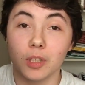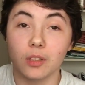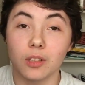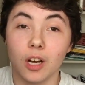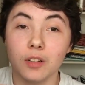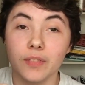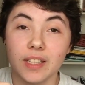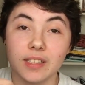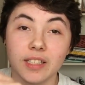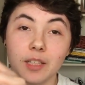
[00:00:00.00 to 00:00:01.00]
but a lot of
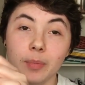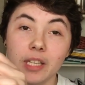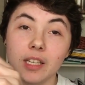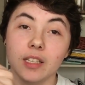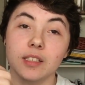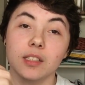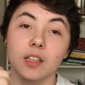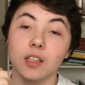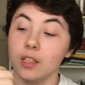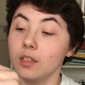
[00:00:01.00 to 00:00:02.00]
STPs
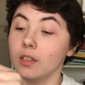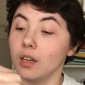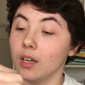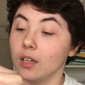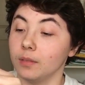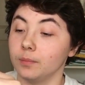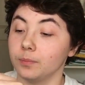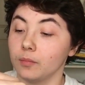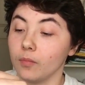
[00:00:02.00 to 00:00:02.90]
um,